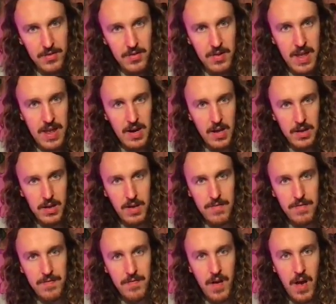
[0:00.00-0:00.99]
You get like a
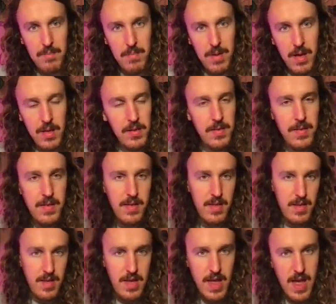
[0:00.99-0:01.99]
thumb
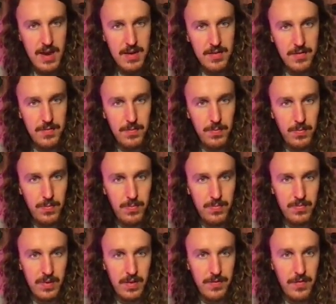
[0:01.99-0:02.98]
and
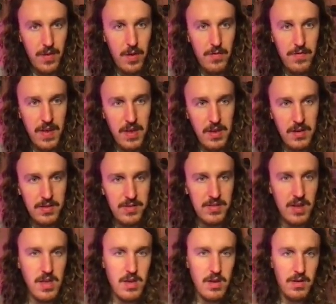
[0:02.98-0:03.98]
a few fingers,
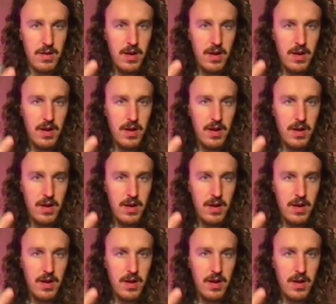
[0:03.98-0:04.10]
so you can